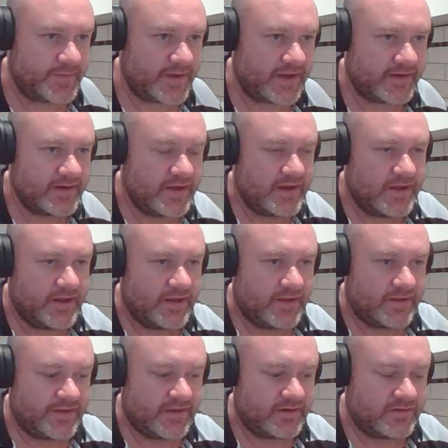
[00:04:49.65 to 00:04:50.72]
But
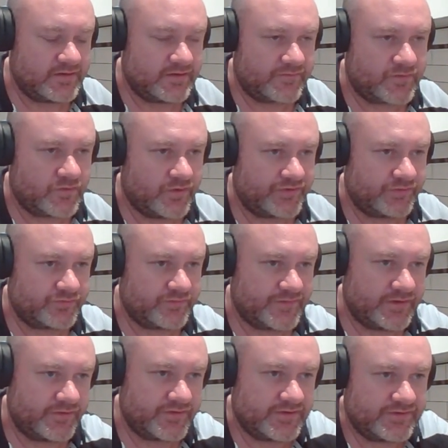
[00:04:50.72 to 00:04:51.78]
then, of course, it was
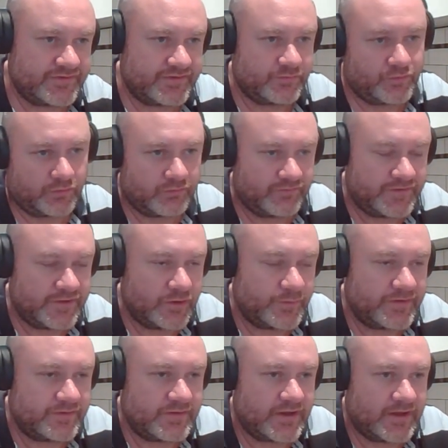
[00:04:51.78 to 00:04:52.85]
revealed that it's not revealed, but